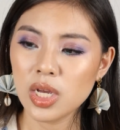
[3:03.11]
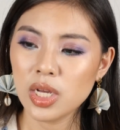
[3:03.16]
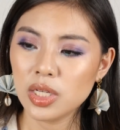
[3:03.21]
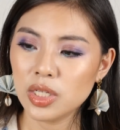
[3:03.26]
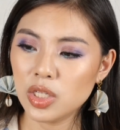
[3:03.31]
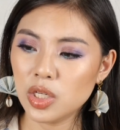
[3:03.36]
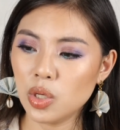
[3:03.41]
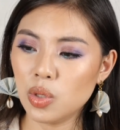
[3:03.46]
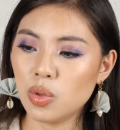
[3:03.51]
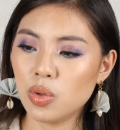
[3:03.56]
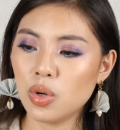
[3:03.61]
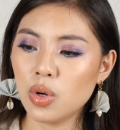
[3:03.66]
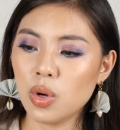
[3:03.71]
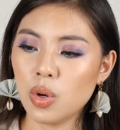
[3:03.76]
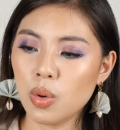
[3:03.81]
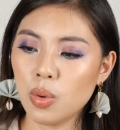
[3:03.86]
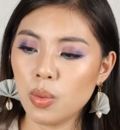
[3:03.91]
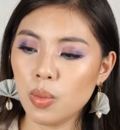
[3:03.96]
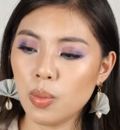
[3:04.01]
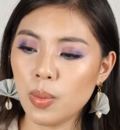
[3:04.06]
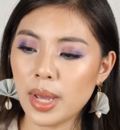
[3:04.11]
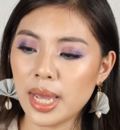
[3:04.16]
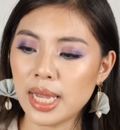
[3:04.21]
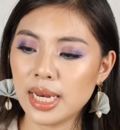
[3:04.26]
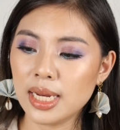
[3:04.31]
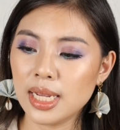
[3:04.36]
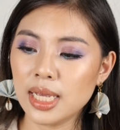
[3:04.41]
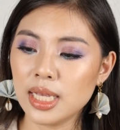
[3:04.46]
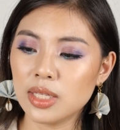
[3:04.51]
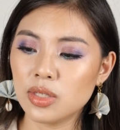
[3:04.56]
Siguro
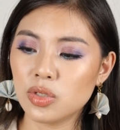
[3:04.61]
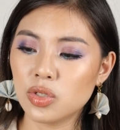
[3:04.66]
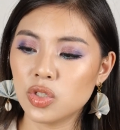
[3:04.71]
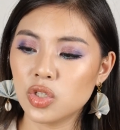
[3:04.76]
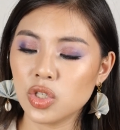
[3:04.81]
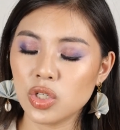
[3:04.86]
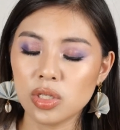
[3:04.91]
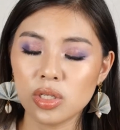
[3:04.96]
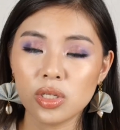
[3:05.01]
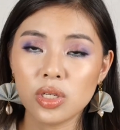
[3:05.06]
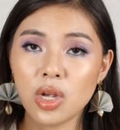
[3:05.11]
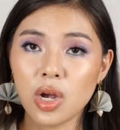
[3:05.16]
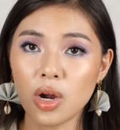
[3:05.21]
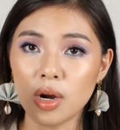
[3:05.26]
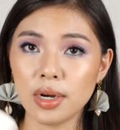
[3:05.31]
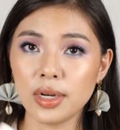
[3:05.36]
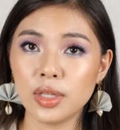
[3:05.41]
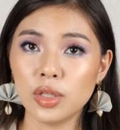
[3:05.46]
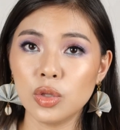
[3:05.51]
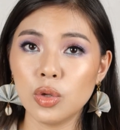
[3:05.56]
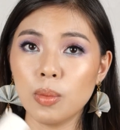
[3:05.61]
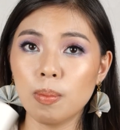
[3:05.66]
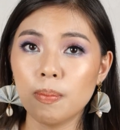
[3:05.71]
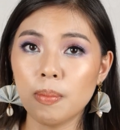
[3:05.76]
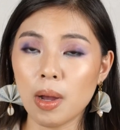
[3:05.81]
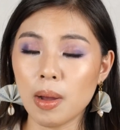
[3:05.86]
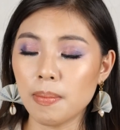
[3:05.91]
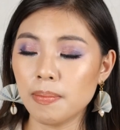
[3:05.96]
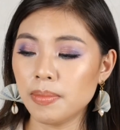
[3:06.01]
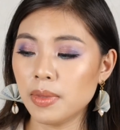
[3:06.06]
when it's just hard to
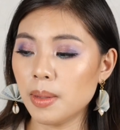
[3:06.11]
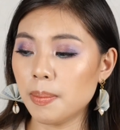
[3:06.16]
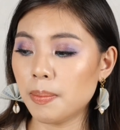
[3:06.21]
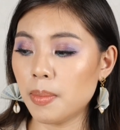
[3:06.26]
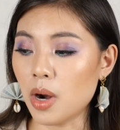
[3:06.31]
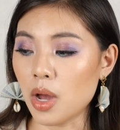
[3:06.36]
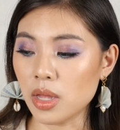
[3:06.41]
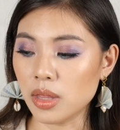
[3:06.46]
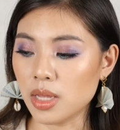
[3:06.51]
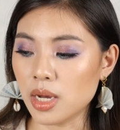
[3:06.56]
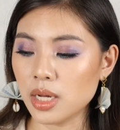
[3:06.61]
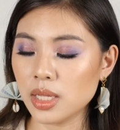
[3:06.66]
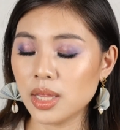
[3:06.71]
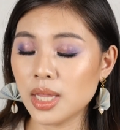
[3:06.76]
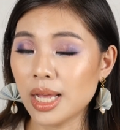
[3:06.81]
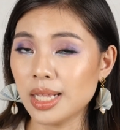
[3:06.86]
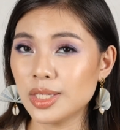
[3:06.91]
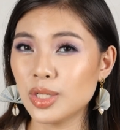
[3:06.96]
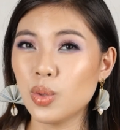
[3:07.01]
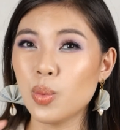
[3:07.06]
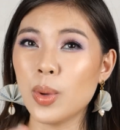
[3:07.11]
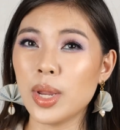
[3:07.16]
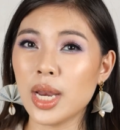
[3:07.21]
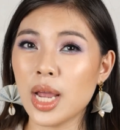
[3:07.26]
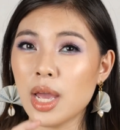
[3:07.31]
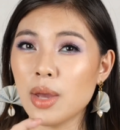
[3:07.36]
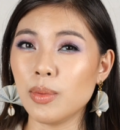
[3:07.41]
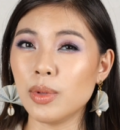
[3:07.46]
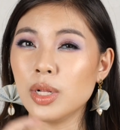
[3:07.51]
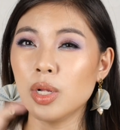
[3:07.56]
pump the product, that's when
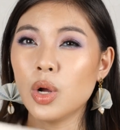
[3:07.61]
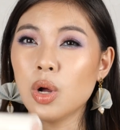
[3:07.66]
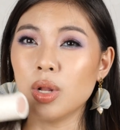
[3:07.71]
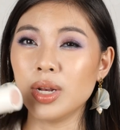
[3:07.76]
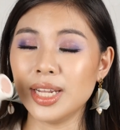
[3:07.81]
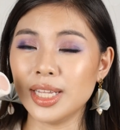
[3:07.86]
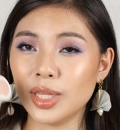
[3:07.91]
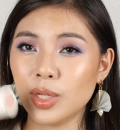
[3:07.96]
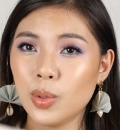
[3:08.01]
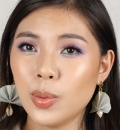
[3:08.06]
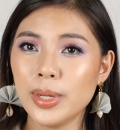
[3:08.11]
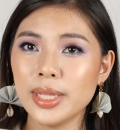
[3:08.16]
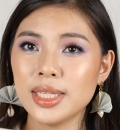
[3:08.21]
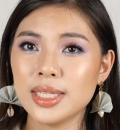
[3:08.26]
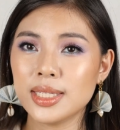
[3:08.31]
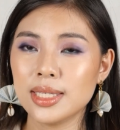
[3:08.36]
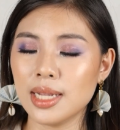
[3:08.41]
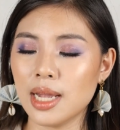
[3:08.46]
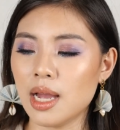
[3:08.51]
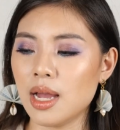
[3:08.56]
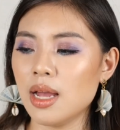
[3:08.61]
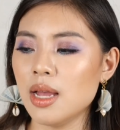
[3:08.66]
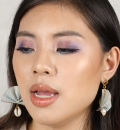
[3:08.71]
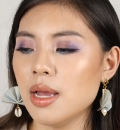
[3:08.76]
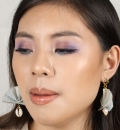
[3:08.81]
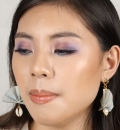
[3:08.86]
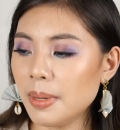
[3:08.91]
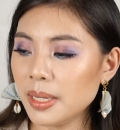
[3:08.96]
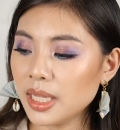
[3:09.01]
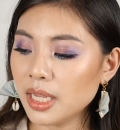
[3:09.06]
I will call it quits na.
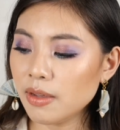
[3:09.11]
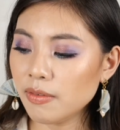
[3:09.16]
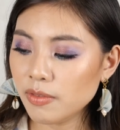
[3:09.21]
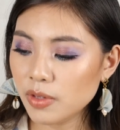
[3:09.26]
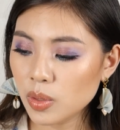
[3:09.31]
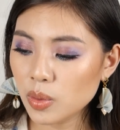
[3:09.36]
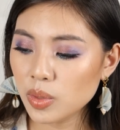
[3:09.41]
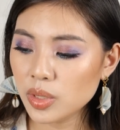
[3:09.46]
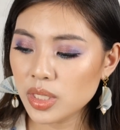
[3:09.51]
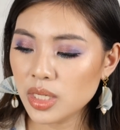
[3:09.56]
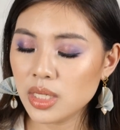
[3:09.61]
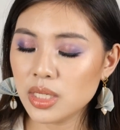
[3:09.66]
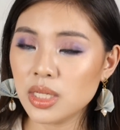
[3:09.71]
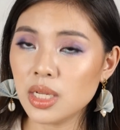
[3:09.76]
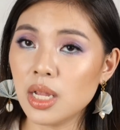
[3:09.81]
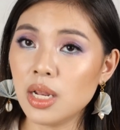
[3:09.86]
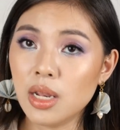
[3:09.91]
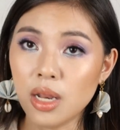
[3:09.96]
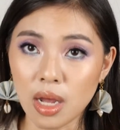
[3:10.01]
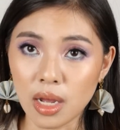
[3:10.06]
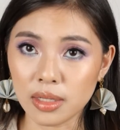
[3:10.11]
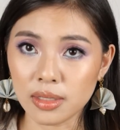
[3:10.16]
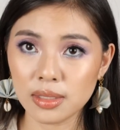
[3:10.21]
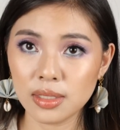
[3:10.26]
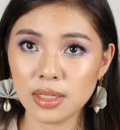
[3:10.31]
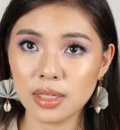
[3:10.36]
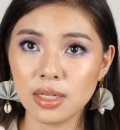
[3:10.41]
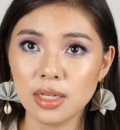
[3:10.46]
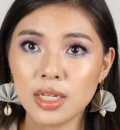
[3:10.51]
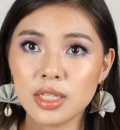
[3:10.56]
But I've used this a lot,
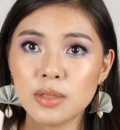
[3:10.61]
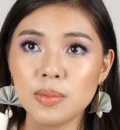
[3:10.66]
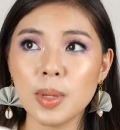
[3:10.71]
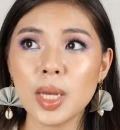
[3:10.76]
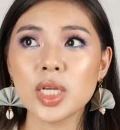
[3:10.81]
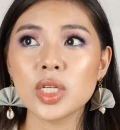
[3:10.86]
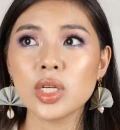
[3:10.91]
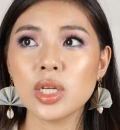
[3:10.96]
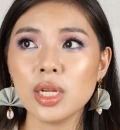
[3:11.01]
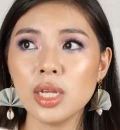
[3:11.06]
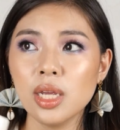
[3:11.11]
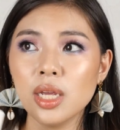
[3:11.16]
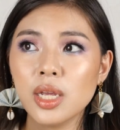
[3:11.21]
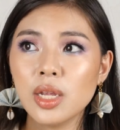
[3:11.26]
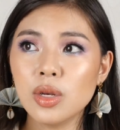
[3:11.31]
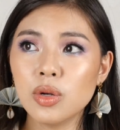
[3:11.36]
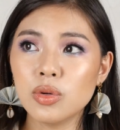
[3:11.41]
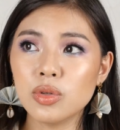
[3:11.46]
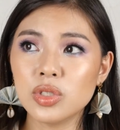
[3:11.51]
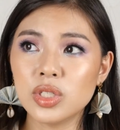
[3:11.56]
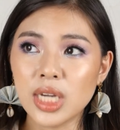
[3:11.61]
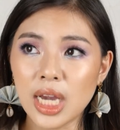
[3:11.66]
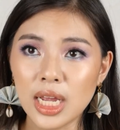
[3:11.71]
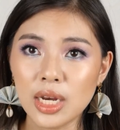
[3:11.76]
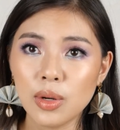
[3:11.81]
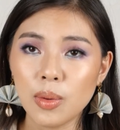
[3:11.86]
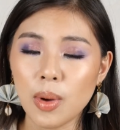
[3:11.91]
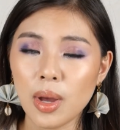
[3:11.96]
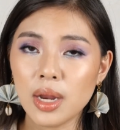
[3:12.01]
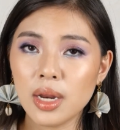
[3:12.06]
especially nung
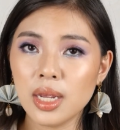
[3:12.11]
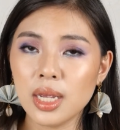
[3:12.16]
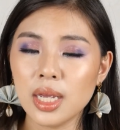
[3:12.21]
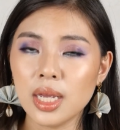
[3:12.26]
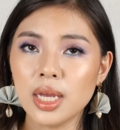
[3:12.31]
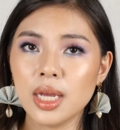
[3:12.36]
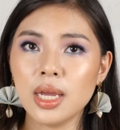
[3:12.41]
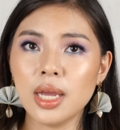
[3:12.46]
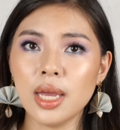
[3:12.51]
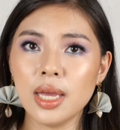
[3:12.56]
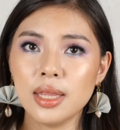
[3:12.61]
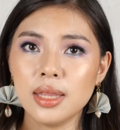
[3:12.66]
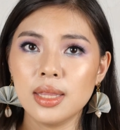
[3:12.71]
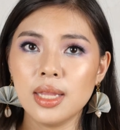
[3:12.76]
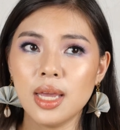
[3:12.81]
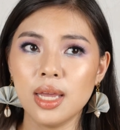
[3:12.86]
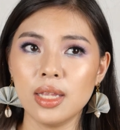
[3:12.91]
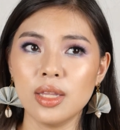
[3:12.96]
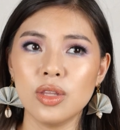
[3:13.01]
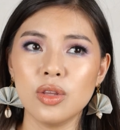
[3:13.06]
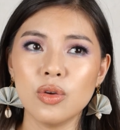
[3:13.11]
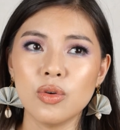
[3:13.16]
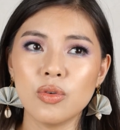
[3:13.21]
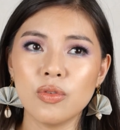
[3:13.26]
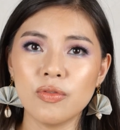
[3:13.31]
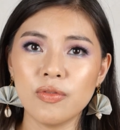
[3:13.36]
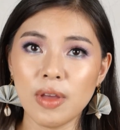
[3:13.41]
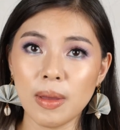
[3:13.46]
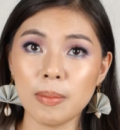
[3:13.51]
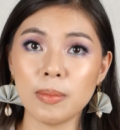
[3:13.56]
January and then yung
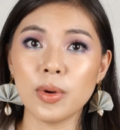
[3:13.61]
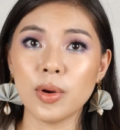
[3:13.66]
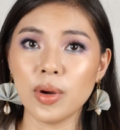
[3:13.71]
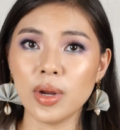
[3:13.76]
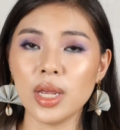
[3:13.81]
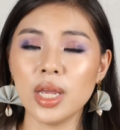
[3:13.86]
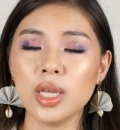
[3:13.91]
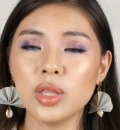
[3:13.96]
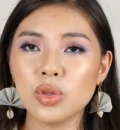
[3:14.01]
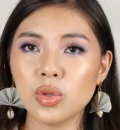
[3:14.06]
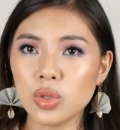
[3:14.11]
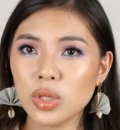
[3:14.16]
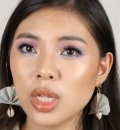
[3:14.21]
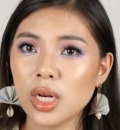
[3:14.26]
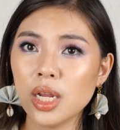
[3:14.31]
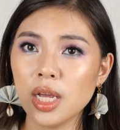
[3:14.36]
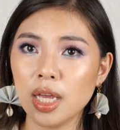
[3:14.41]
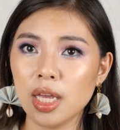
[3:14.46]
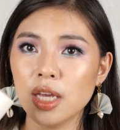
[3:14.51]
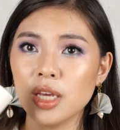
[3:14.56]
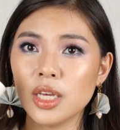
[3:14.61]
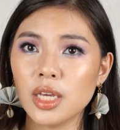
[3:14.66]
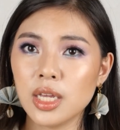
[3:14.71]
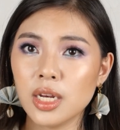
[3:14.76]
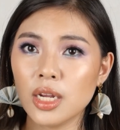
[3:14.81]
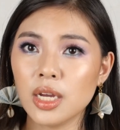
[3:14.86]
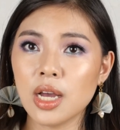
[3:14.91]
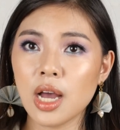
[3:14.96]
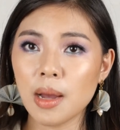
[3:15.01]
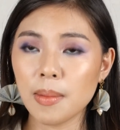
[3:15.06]
February. Ito talagang
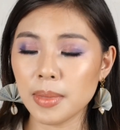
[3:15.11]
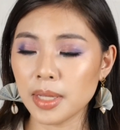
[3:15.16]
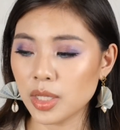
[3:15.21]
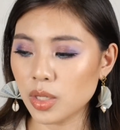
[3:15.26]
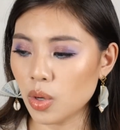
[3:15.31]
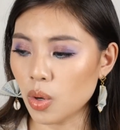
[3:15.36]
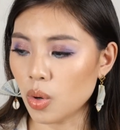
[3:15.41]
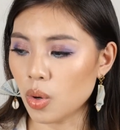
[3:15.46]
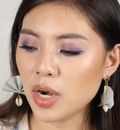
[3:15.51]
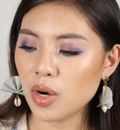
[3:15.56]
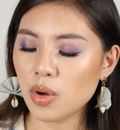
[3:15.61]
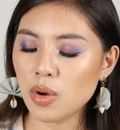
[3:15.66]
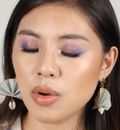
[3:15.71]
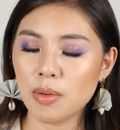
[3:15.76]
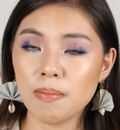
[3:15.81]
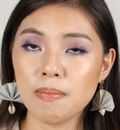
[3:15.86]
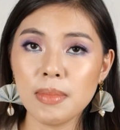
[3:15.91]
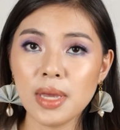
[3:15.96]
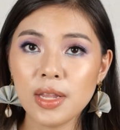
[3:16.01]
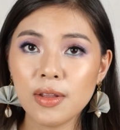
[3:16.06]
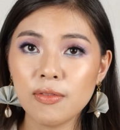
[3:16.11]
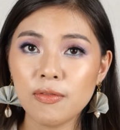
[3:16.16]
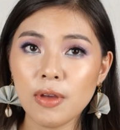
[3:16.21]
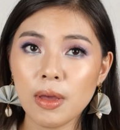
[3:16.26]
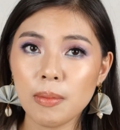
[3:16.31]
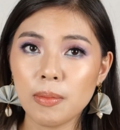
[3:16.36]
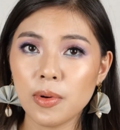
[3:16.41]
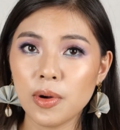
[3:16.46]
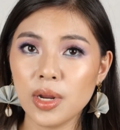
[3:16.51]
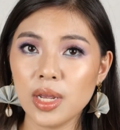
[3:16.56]
ginagamit ko. Pero
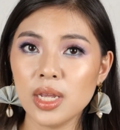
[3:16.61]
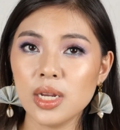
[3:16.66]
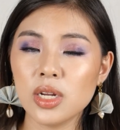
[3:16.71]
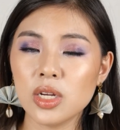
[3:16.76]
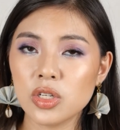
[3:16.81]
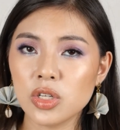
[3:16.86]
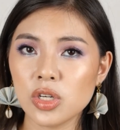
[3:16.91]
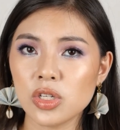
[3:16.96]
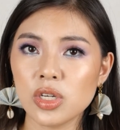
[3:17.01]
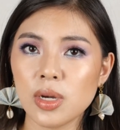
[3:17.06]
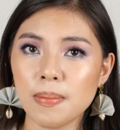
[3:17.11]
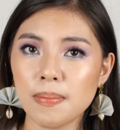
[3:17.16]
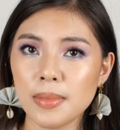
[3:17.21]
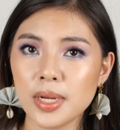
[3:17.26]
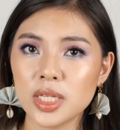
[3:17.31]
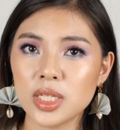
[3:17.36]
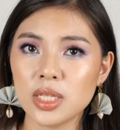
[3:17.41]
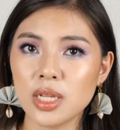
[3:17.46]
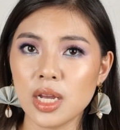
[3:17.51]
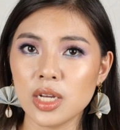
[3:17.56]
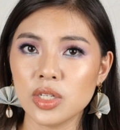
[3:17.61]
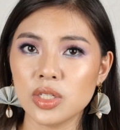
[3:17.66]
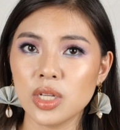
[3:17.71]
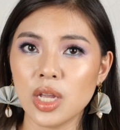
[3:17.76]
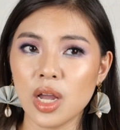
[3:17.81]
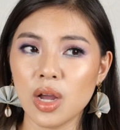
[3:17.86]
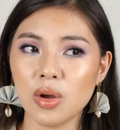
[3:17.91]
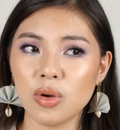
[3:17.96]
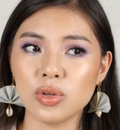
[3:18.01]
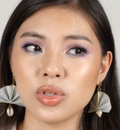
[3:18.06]
mid-February, nag-shop my stash
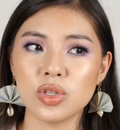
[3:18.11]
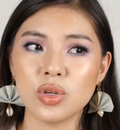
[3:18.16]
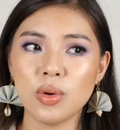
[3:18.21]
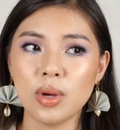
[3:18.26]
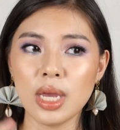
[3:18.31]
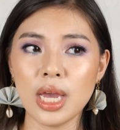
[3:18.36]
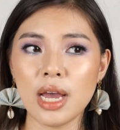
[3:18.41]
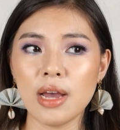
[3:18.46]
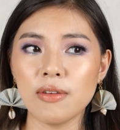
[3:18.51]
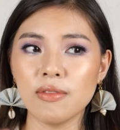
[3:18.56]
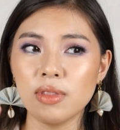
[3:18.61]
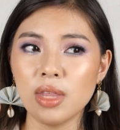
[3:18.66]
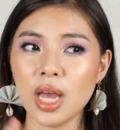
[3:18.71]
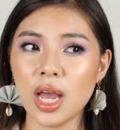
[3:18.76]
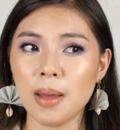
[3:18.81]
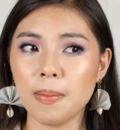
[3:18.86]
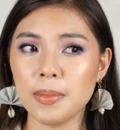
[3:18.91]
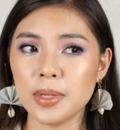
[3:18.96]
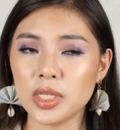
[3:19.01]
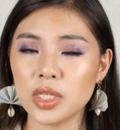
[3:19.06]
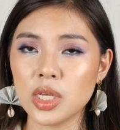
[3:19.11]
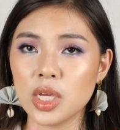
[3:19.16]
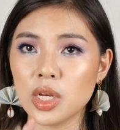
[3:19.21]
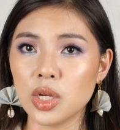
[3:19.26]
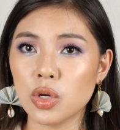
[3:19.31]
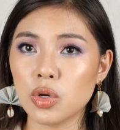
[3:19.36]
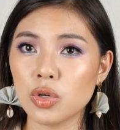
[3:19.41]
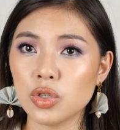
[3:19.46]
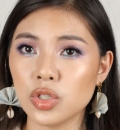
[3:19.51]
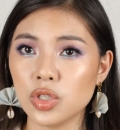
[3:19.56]
na ako, so I have the Happy
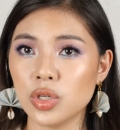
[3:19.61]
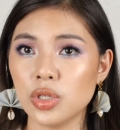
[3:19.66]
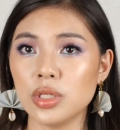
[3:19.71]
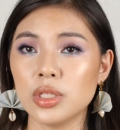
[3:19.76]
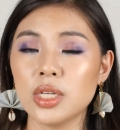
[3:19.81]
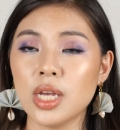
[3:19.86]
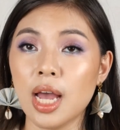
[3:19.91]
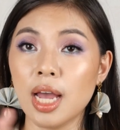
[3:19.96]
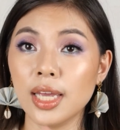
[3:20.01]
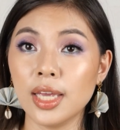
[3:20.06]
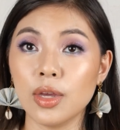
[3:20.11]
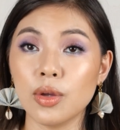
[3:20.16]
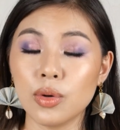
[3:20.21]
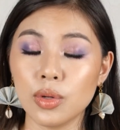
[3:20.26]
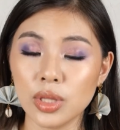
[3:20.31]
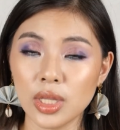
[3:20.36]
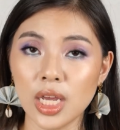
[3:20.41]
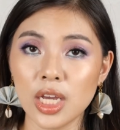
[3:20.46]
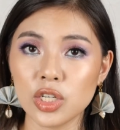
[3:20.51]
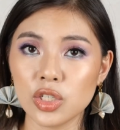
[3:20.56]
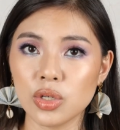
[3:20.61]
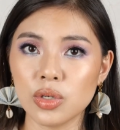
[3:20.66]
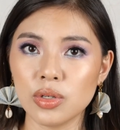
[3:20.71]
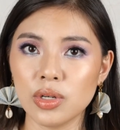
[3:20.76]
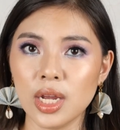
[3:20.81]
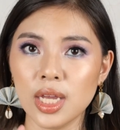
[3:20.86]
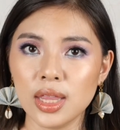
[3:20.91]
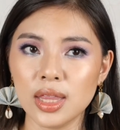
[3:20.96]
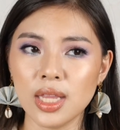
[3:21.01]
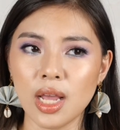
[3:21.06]
Skin Cushion sa aking rotation
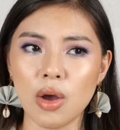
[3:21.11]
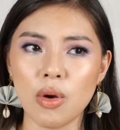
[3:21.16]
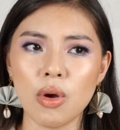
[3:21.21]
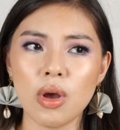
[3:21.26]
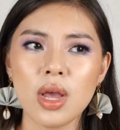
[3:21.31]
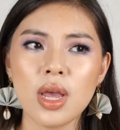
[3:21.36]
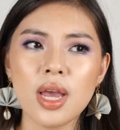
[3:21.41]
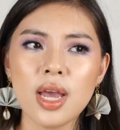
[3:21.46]
right now.